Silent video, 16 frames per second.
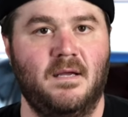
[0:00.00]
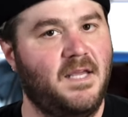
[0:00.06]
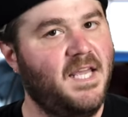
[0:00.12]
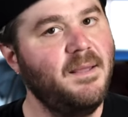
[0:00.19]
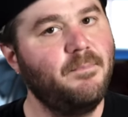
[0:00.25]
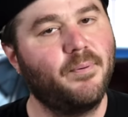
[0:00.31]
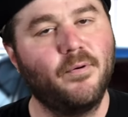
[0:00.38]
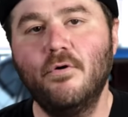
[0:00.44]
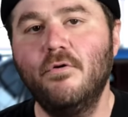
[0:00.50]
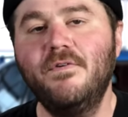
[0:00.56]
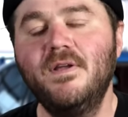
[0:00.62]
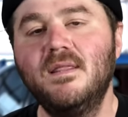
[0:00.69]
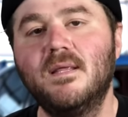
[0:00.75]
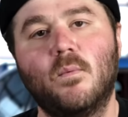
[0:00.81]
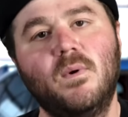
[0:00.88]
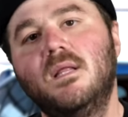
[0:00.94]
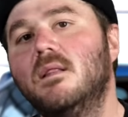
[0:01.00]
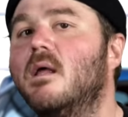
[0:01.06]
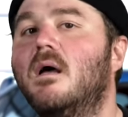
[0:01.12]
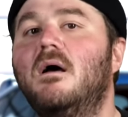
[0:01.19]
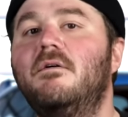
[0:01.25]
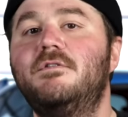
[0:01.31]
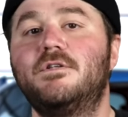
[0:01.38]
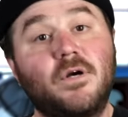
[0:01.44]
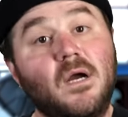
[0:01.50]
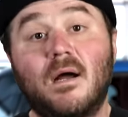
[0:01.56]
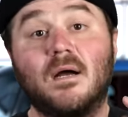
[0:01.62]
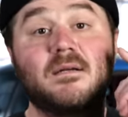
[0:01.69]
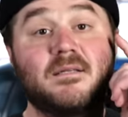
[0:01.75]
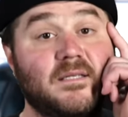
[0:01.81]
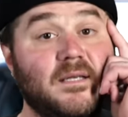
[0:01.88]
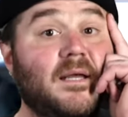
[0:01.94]
keep proving that we love
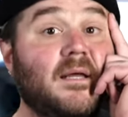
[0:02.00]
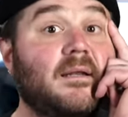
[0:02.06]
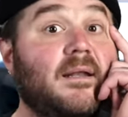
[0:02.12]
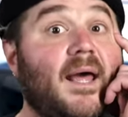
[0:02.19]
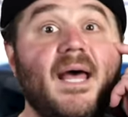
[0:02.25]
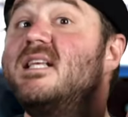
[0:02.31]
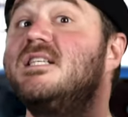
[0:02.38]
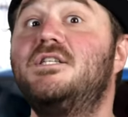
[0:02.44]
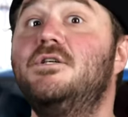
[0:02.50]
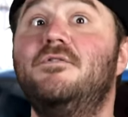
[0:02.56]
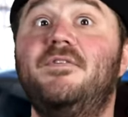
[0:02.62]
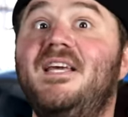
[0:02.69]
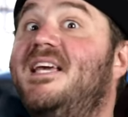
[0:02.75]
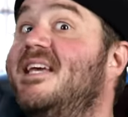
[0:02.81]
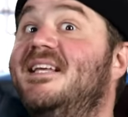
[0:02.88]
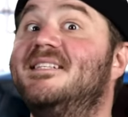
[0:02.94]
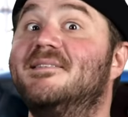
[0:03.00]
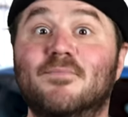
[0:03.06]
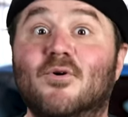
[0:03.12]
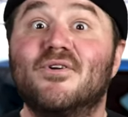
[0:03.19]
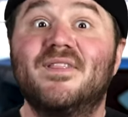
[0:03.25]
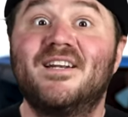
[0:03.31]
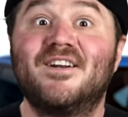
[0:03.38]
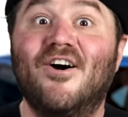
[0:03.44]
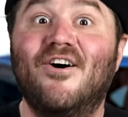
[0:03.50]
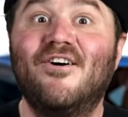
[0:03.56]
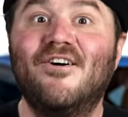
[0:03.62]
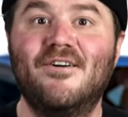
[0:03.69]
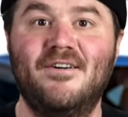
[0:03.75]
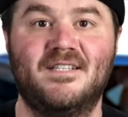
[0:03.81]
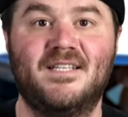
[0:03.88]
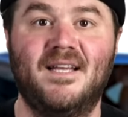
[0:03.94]
trucks and S U Vs more than
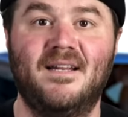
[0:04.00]
cars,